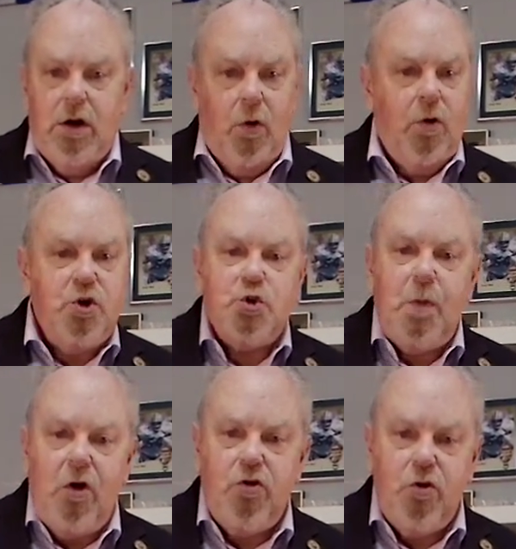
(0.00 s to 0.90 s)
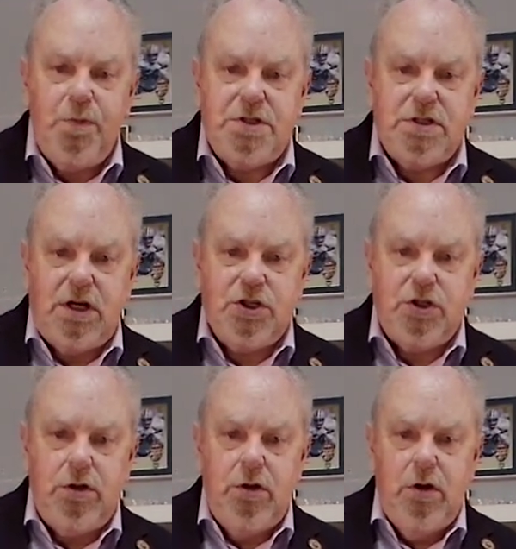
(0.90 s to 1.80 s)
or in a small group
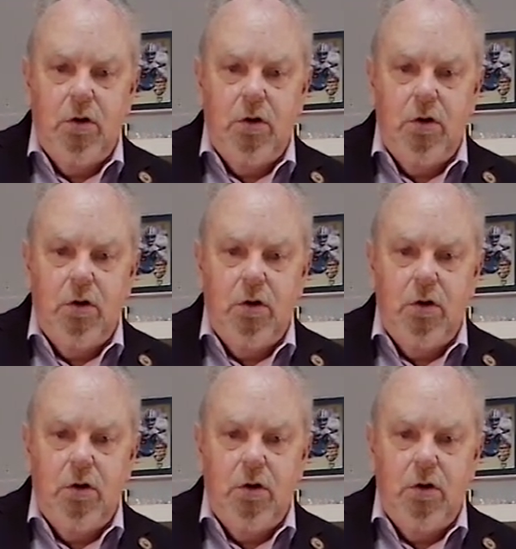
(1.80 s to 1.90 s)
discussion,